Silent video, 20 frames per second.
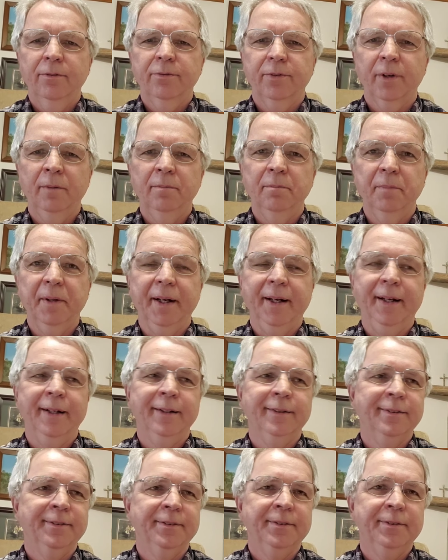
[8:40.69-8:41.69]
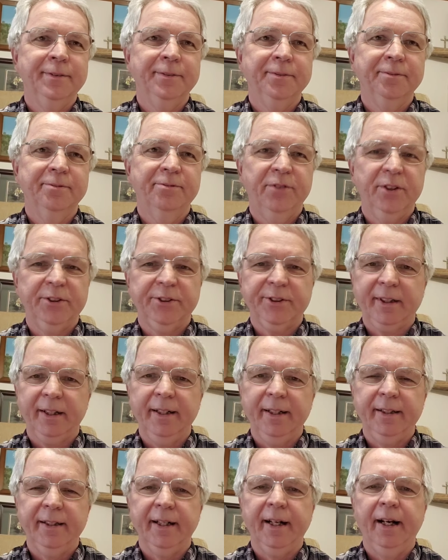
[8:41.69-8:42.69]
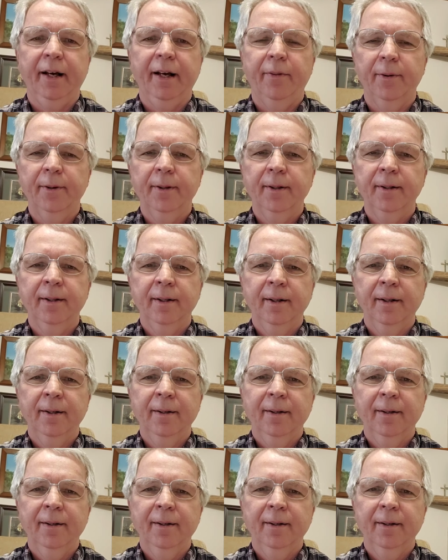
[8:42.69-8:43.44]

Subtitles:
from being physically together.